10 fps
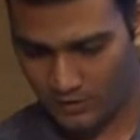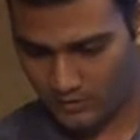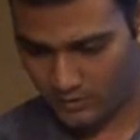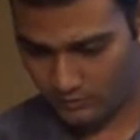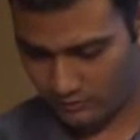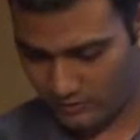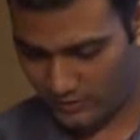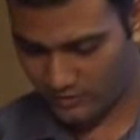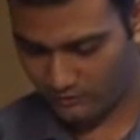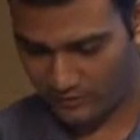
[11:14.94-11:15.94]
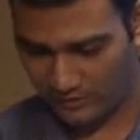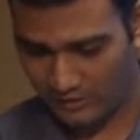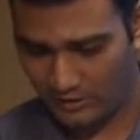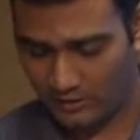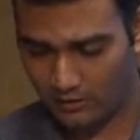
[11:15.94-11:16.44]
So let's
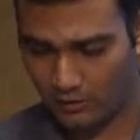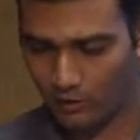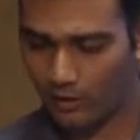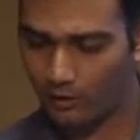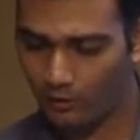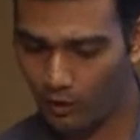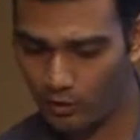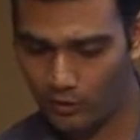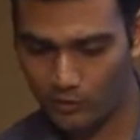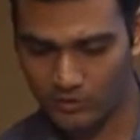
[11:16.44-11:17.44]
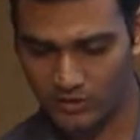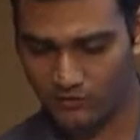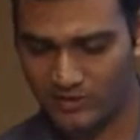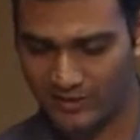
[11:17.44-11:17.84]
quickly look at all the users once